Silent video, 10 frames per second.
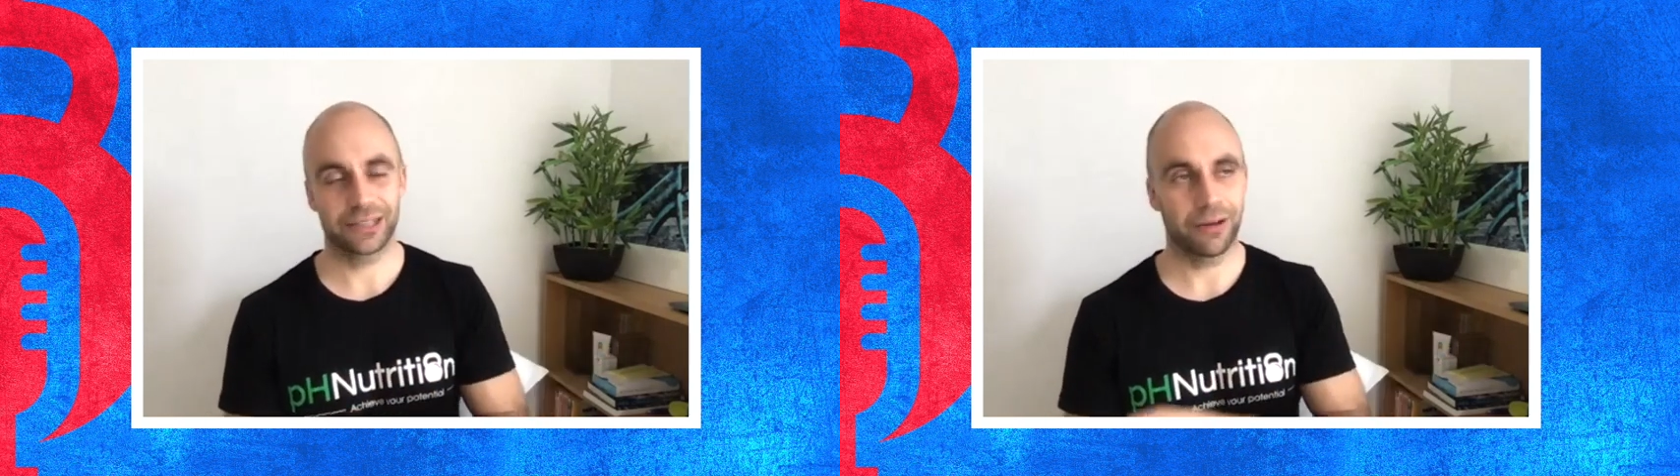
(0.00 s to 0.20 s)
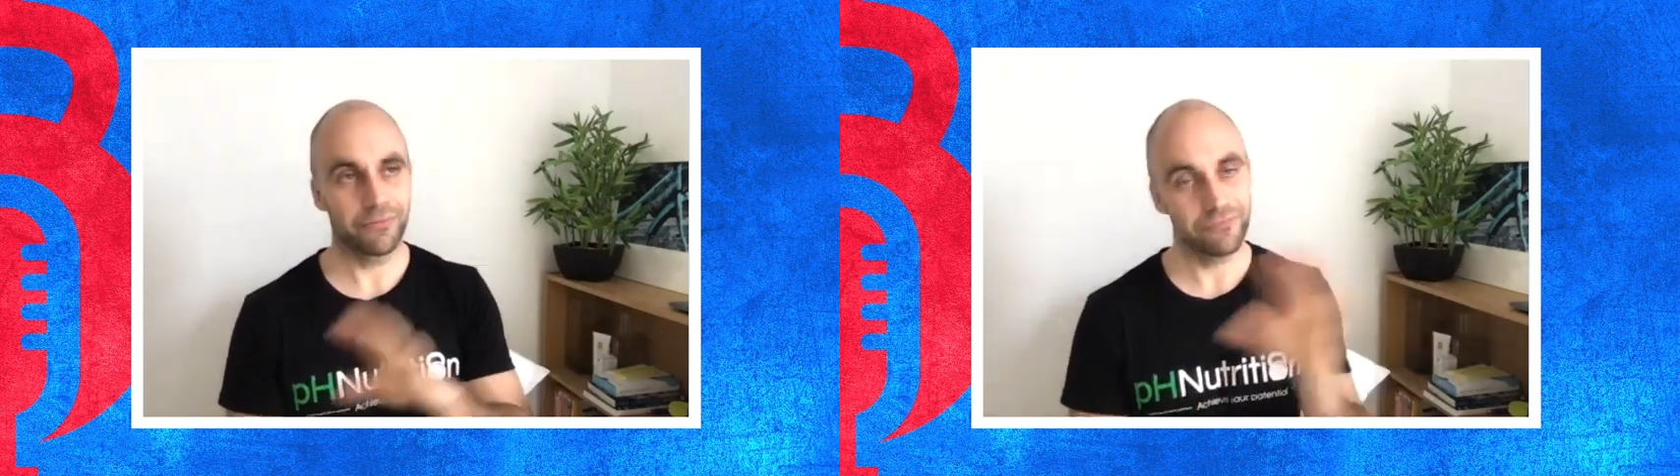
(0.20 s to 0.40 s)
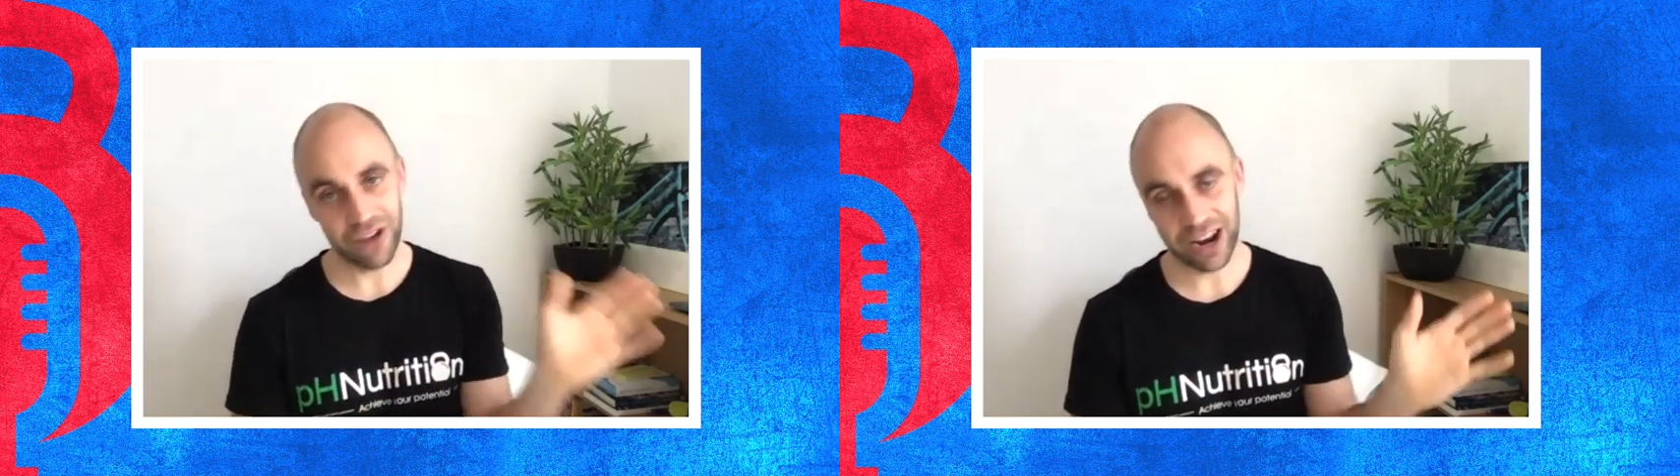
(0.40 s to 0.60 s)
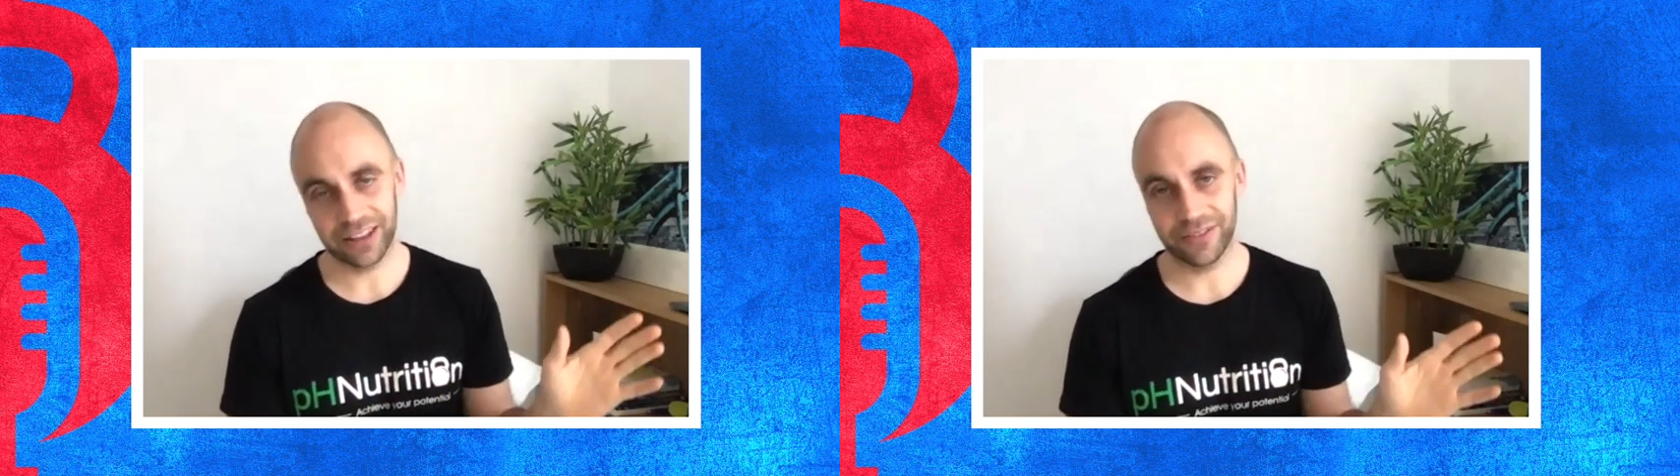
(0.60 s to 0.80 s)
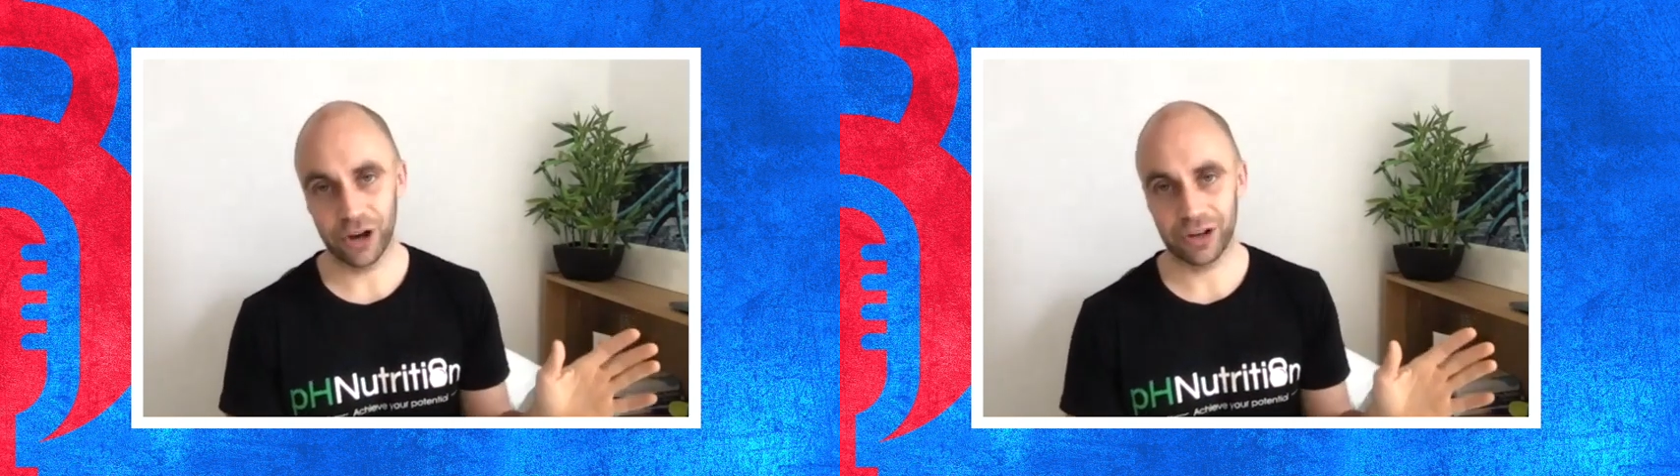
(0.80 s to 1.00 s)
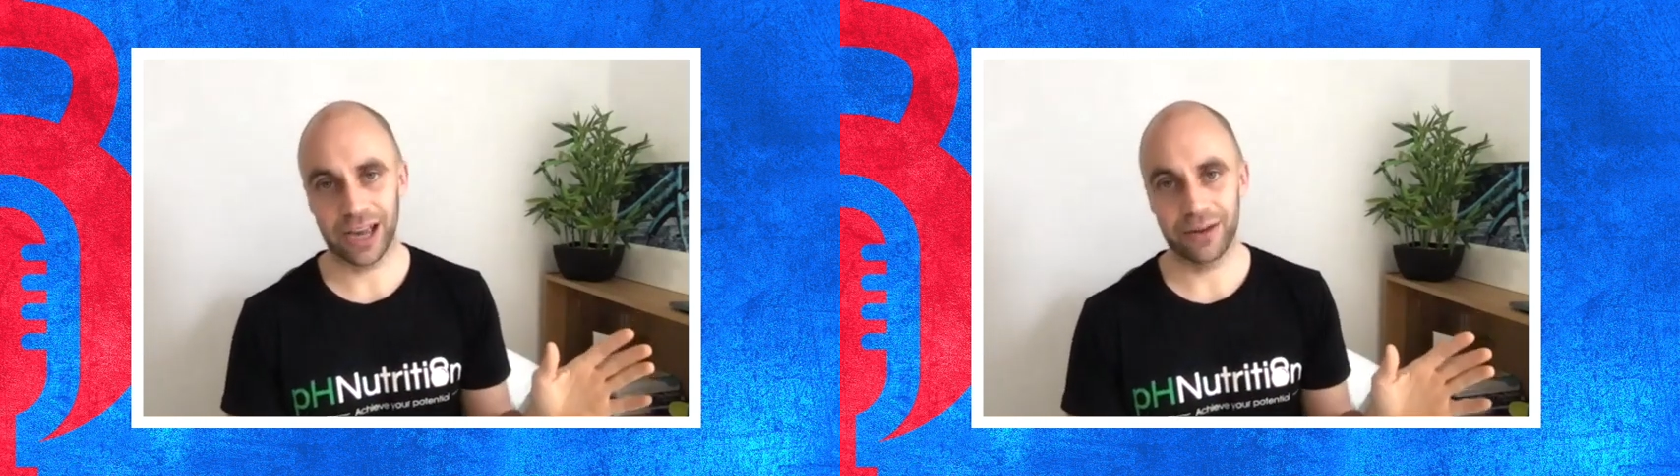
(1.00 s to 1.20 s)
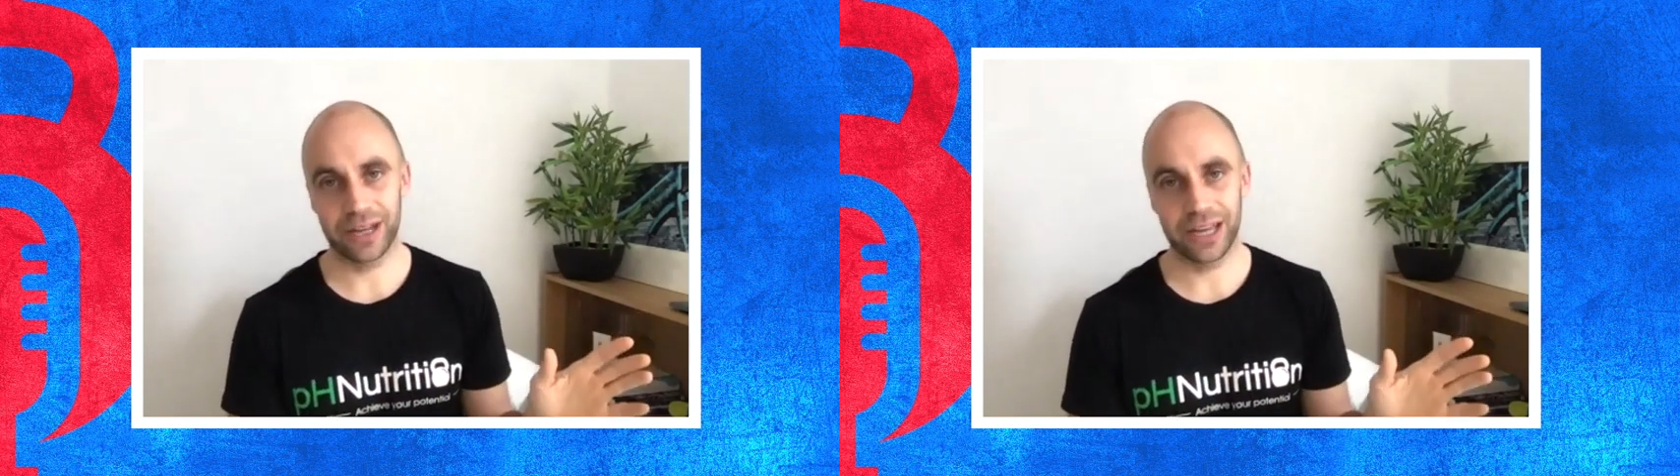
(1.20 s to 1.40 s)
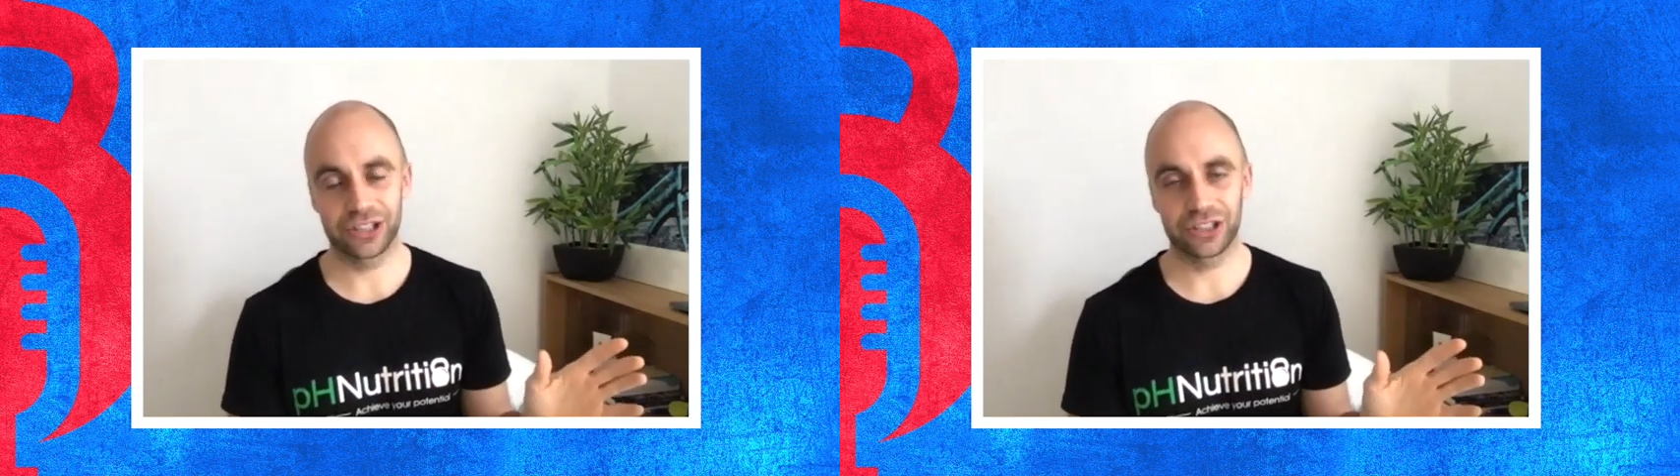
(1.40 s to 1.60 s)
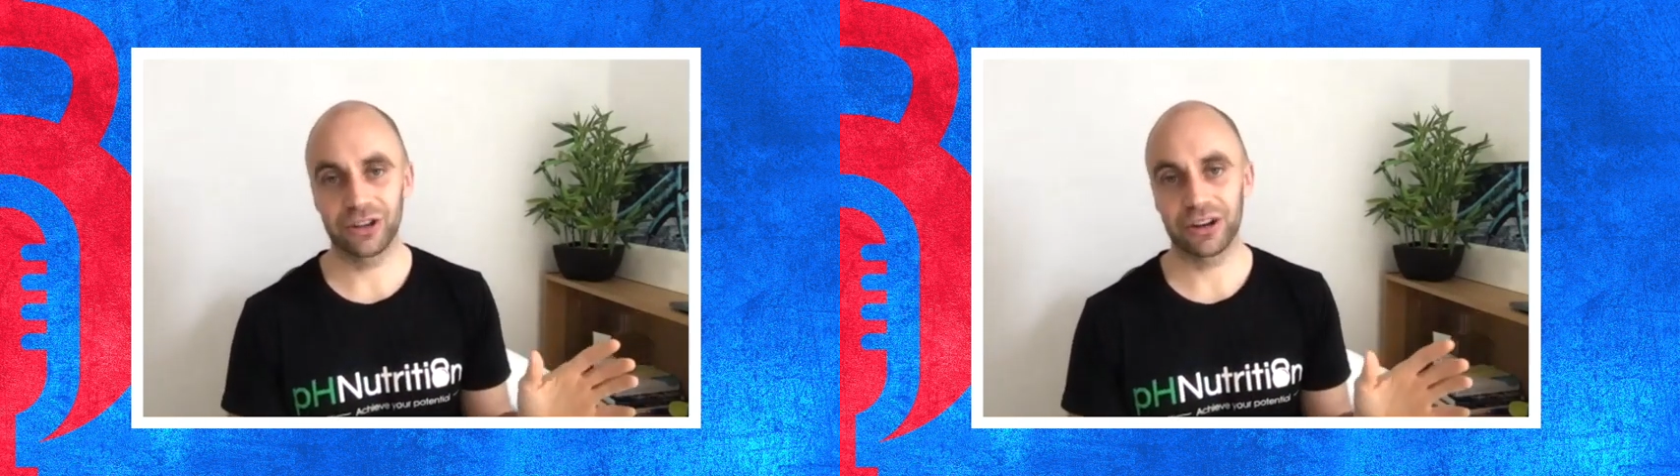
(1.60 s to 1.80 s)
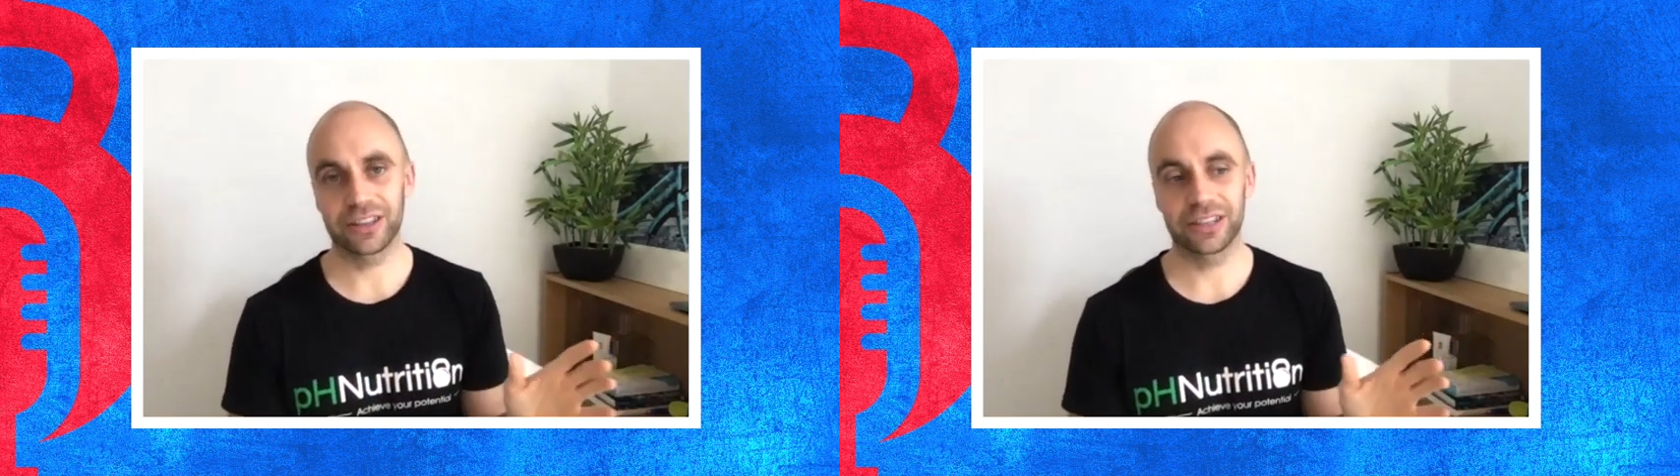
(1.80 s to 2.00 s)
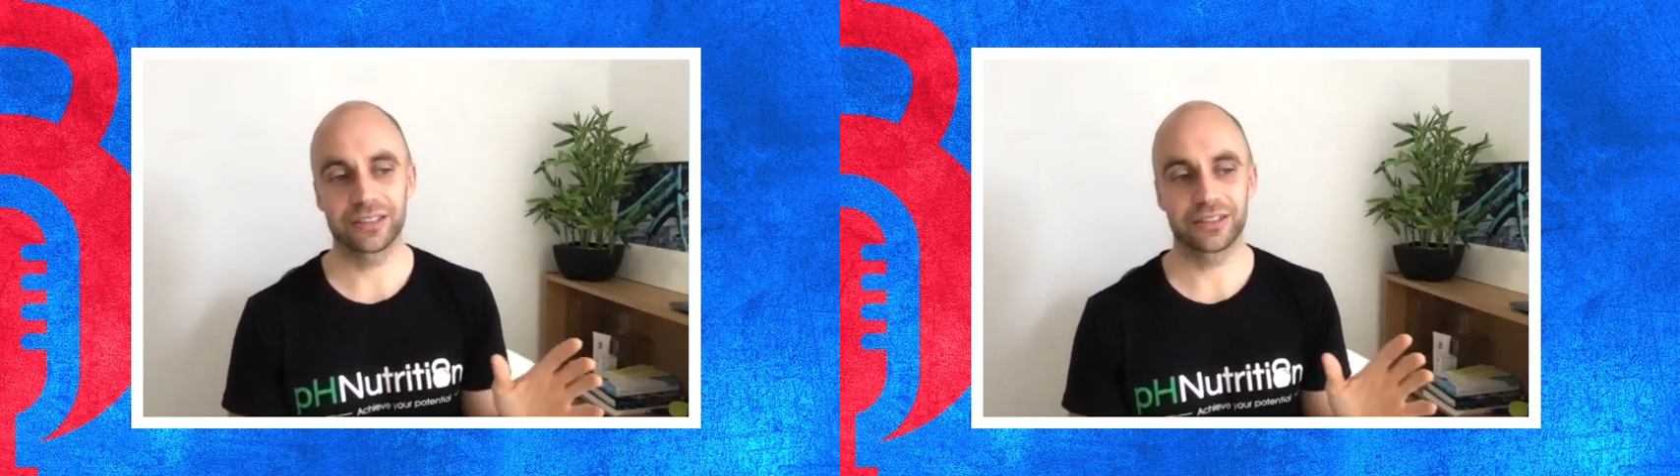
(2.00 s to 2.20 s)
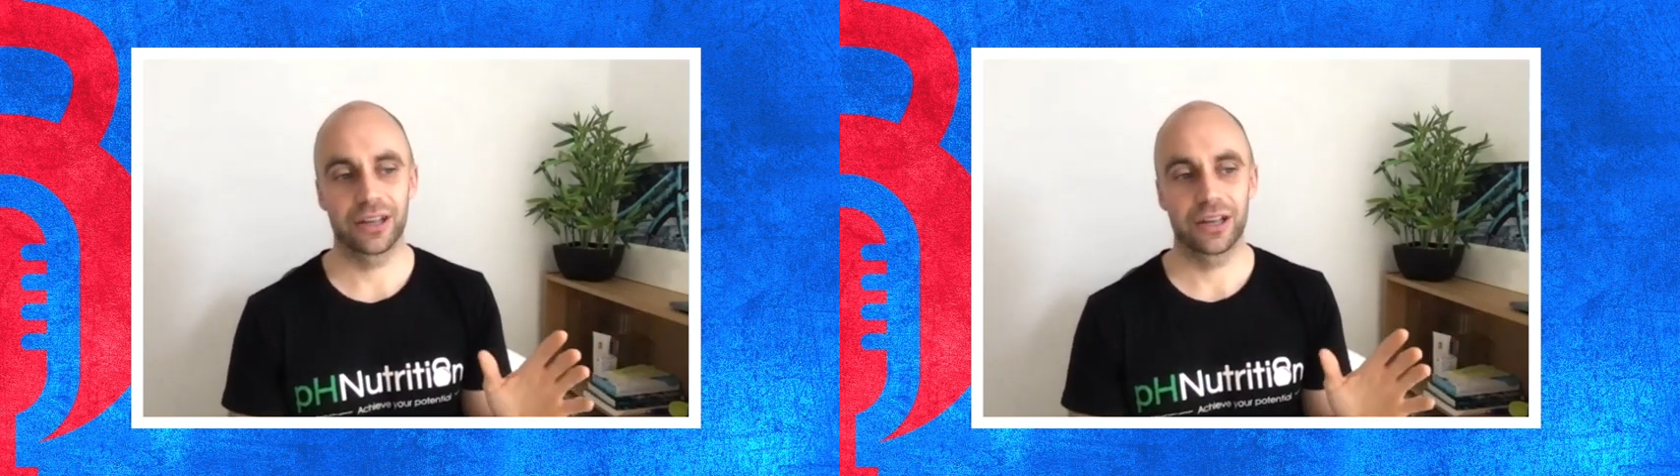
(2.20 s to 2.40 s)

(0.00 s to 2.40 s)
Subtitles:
I'm relatively okay with the engine side of things.